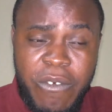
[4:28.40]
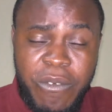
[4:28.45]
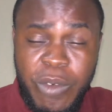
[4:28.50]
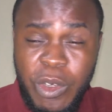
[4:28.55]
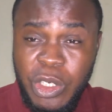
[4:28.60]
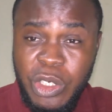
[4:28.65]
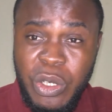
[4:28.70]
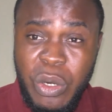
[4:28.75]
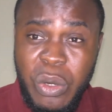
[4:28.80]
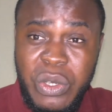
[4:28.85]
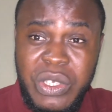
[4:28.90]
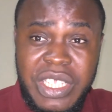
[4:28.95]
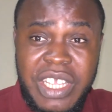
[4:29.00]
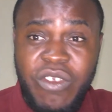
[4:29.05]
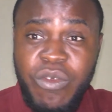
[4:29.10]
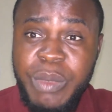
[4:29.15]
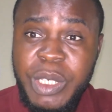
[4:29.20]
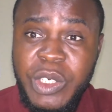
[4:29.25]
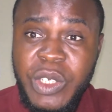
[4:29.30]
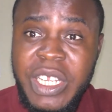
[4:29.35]
For those that
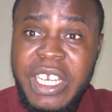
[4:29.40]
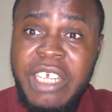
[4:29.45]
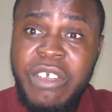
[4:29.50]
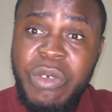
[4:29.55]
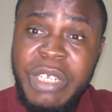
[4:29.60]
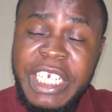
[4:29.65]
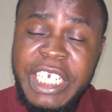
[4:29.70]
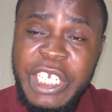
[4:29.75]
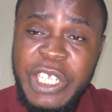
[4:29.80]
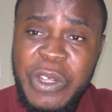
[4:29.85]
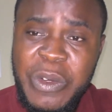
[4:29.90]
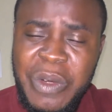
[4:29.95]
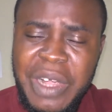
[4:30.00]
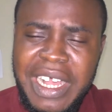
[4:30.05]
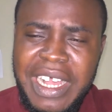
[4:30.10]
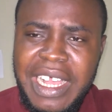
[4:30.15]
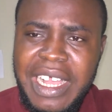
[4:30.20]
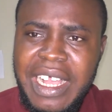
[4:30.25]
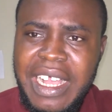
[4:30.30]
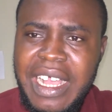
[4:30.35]
will be doing
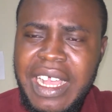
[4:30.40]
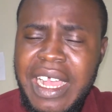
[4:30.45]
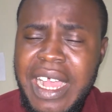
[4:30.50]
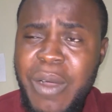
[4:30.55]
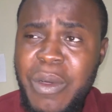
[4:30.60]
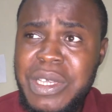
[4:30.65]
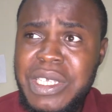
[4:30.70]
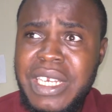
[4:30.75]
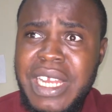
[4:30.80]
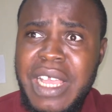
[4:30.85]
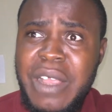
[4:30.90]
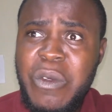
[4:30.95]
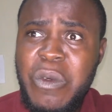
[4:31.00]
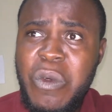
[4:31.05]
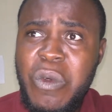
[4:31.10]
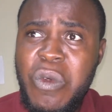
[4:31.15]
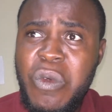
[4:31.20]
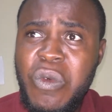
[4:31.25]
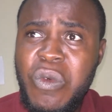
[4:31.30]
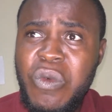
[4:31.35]
renewal. I was like,
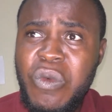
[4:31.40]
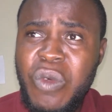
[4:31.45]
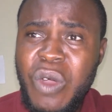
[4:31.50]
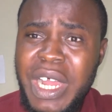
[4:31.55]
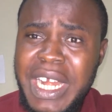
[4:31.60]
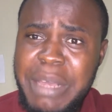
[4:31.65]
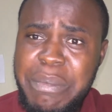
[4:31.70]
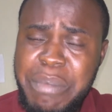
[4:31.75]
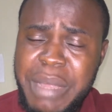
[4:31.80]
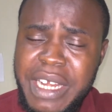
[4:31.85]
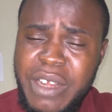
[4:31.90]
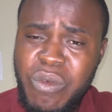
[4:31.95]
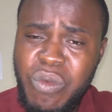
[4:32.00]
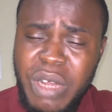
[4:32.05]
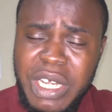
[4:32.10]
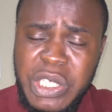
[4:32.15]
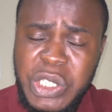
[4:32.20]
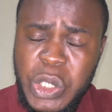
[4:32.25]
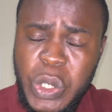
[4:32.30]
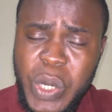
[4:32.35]
what a minute,
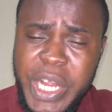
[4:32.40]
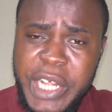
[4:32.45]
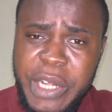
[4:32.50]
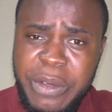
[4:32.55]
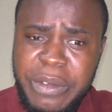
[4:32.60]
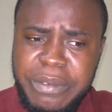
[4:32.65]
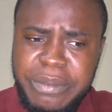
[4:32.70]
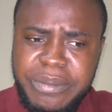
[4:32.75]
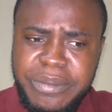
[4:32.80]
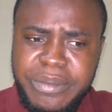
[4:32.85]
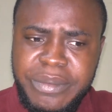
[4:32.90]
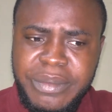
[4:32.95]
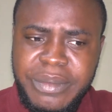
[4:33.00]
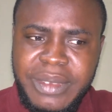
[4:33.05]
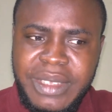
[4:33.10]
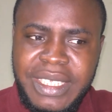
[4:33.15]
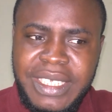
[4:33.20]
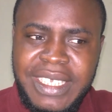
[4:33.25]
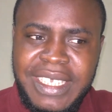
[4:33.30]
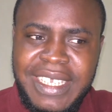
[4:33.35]
what is going on?
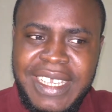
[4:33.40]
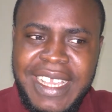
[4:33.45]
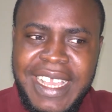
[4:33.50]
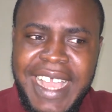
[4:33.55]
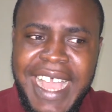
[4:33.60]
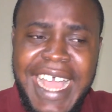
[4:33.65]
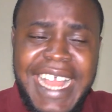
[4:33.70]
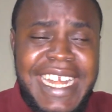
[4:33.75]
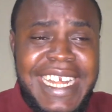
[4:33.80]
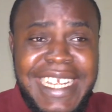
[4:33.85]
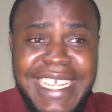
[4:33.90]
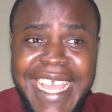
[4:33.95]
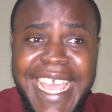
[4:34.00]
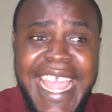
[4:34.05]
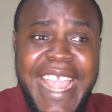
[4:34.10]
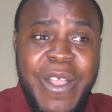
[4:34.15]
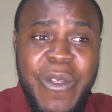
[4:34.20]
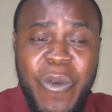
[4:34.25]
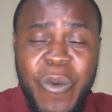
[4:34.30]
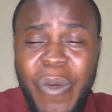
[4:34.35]
And
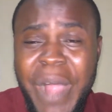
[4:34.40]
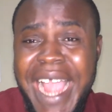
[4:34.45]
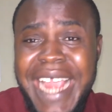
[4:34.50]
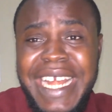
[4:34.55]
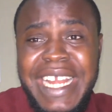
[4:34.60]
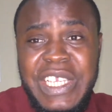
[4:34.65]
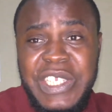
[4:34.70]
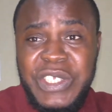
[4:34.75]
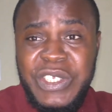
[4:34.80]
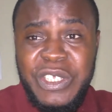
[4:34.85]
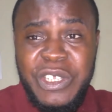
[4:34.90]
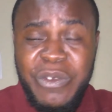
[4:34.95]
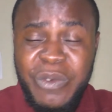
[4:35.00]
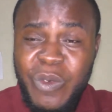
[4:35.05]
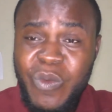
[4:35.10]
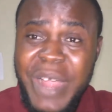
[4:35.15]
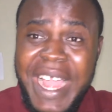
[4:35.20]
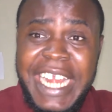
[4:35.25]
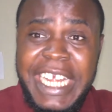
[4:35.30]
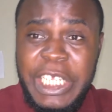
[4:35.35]
then why they
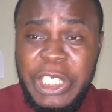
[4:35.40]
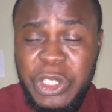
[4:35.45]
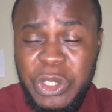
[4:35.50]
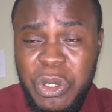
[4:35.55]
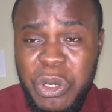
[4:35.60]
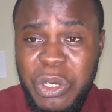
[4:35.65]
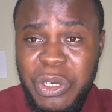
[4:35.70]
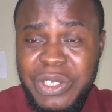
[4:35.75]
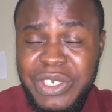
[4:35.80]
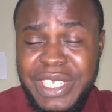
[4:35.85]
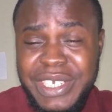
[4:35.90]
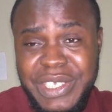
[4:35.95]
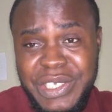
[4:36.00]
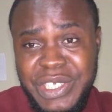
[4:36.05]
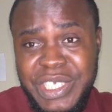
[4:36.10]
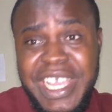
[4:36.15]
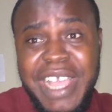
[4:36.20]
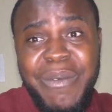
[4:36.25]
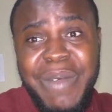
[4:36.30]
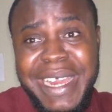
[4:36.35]
told us that the
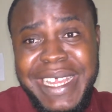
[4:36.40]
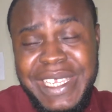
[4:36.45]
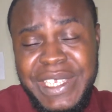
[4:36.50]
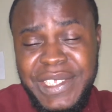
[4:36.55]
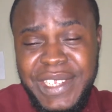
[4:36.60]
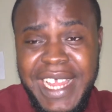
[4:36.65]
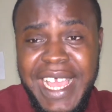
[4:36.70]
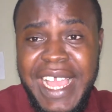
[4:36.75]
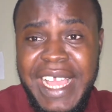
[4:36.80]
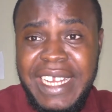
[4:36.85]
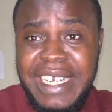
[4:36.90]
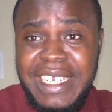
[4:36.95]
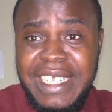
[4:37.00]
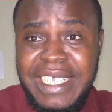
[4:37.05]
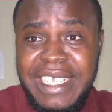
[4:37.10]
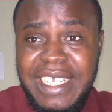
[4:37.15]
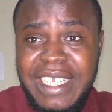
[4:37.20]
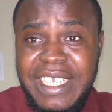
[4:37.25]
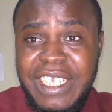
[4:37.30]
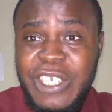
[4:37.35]
server is down,
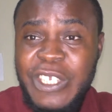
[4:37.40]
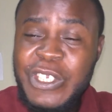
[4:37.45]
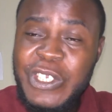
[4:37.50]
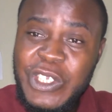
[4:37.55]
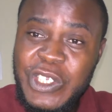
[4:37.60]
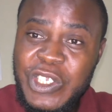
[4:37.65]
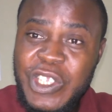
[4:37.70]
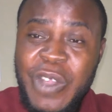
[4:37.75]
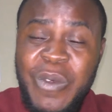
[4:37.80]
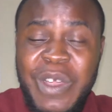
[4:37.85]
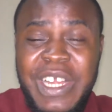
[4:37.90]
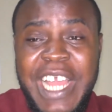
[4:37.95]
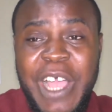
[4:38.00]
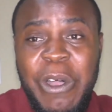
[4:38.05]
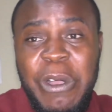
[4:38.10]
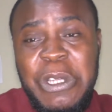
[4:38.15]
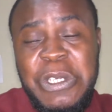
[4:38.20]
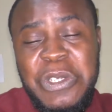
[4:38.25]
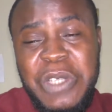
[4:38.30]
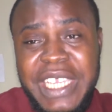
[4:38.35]
someone that
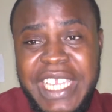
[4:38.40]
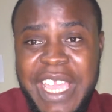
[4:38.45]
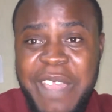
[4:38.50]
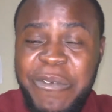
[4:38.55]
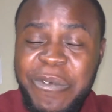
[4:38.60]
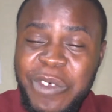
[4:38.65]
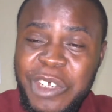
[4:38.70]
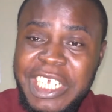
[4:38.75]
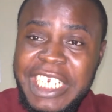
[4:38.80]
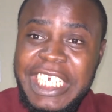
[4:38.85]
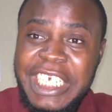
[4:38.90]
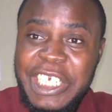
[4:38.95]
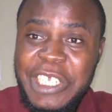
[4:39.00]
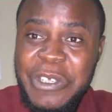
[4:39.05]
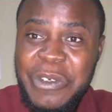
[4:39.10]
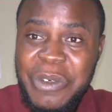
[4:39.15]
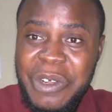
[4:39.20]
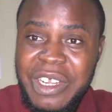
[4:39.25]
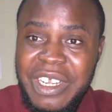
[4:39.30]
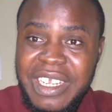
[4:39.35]
also came for
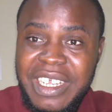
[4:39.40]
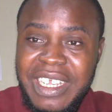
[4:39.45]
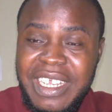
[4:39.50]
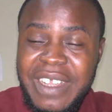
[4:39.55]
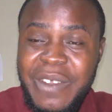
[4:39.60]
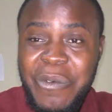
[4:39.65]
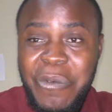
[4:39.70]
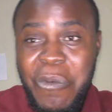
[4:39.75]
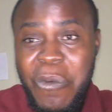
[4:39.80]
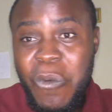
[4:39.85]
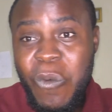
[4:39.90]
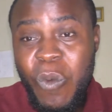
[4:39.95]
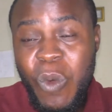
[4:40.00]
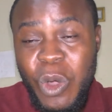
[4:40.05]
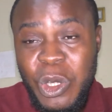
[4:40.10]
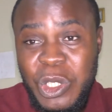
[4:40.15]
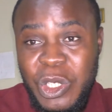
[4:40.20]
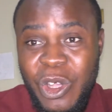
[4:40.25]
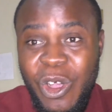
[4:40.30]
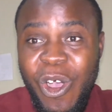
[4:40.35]
renewal
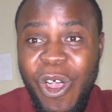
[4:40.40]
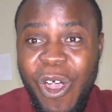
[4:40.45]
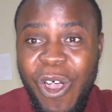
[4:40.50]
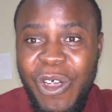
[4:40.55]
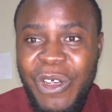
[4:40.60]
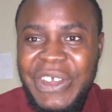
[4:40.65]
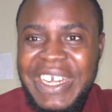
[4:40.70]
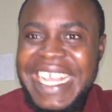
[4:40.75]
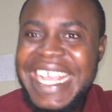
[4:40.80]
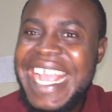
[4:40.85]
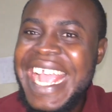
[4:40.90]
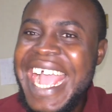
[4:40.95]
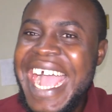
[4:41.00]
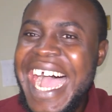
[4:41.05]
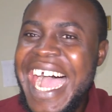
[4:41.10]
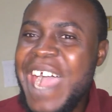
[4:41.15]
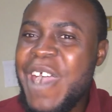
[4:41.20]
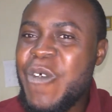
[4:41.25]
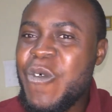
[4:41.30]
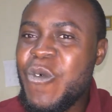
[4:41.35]
was called
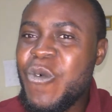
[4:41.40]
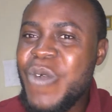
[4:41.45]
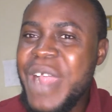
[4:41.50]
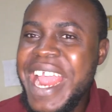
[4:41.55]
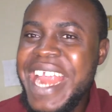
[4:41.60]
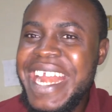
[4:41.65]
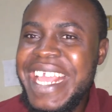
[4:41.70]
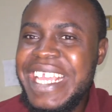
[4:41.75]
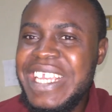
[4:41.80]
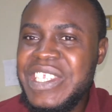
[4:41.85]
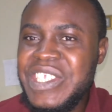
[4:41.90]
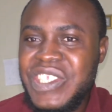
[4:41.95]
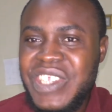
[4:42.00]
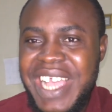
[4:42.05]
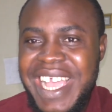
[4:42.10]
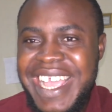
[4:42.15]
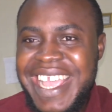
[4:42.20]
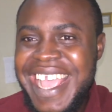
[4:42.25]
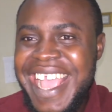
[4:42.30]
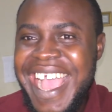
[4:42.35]
and went
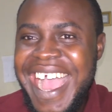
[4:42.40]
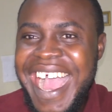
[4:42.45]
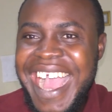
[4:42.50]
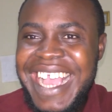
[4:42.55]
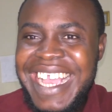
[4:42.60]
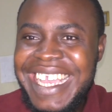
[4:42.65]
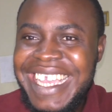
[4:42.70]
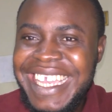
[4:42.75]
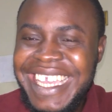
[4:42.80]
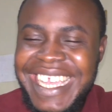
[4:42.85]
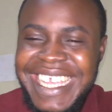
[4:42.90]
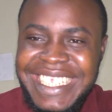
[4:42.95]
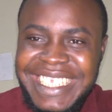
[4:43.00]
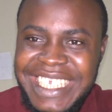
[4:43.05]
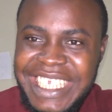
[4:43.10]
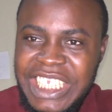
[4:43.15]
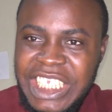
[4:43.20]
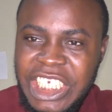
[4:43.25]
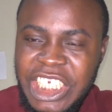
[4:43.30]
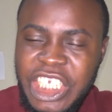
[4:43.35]
inside and get
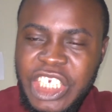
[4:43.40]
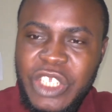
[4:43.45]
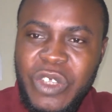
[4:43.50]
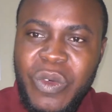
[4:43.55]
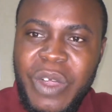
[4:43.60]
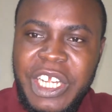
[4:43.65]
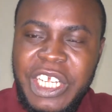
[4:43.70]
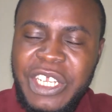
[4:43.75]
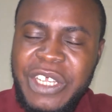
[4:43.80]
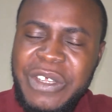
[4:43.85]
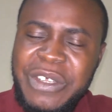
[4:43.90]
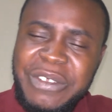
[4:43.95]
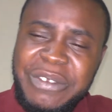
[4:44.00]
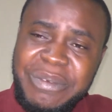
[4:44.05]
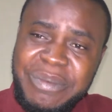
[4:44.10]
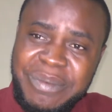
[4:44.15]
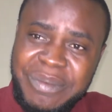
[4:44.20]
his renewal done.